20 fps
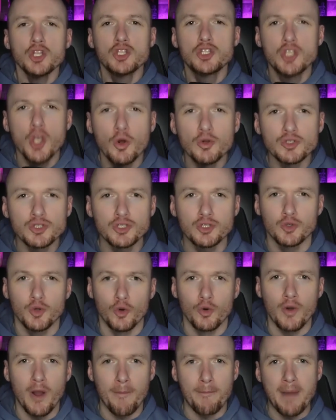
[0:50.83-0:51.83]
Don't
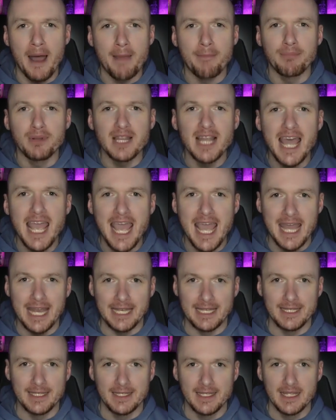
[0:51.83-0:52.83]
screw up my
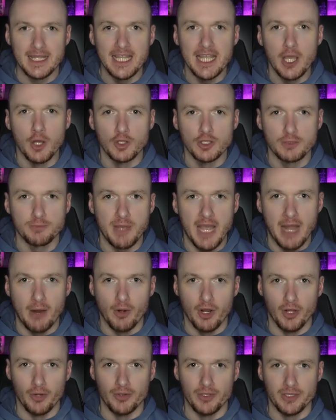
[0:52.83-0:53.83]
plan, Leo
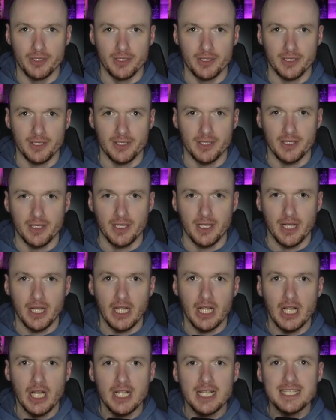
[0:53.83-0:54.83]
Sparrow.
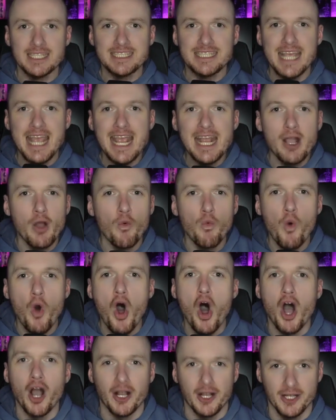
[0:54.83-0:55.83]
Take a
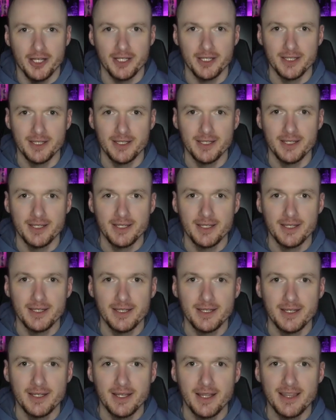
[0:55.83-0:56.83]
walk.
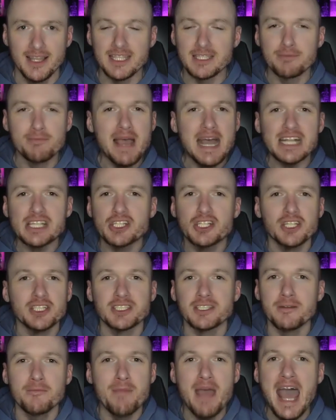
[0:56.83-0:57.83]
This match
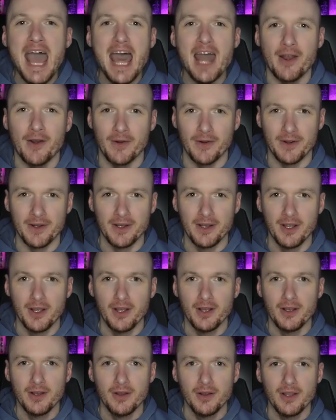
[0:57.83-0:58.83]
doesn't matter.
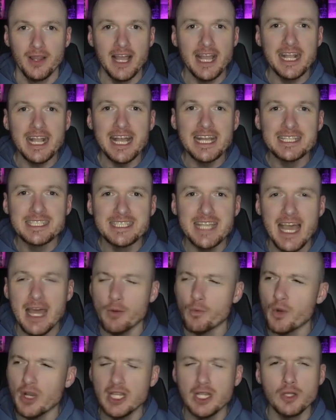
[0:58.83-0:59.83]
Like I
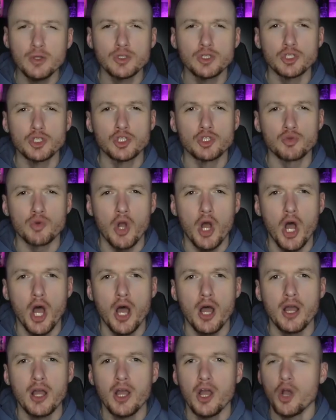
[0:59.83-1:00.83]
said, win, lose, or
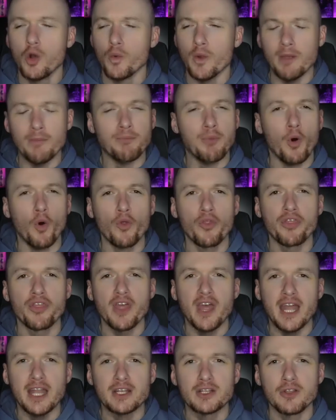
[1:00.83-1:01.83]
draw, we both
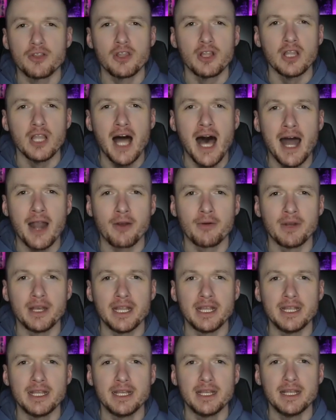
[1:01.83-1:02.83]
enter the
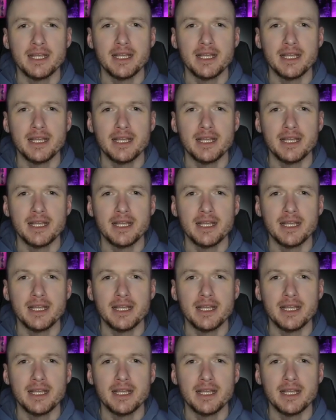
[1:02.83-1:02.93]
lottery.